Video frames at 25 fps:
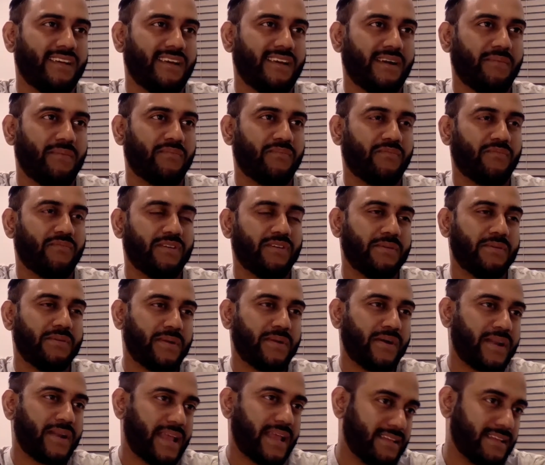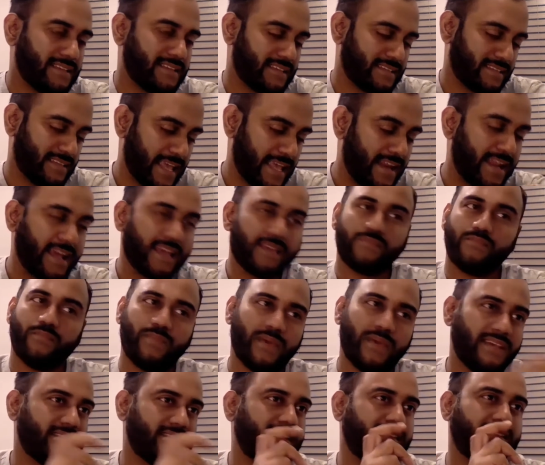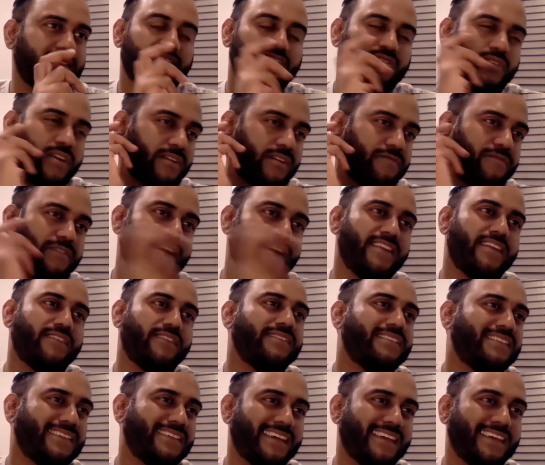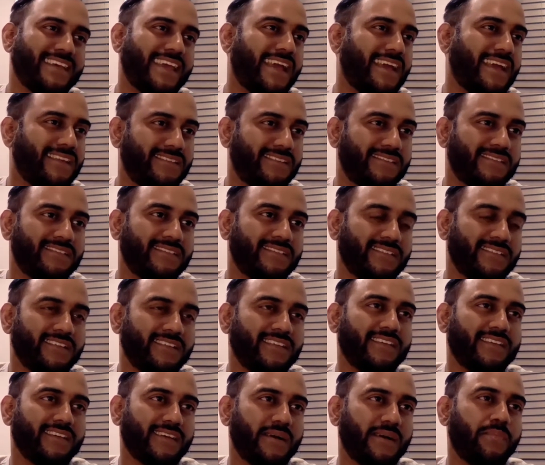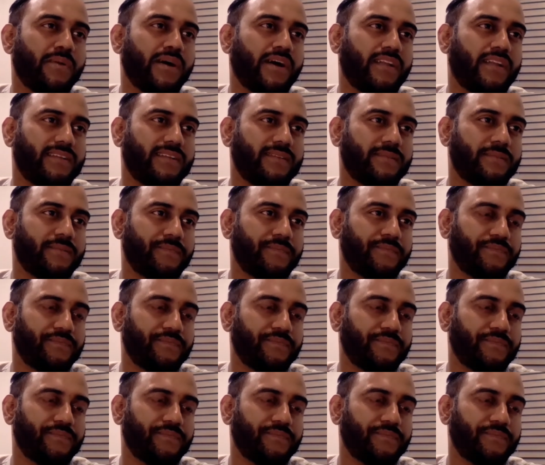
written about, and then I basically try to find everything I can about it.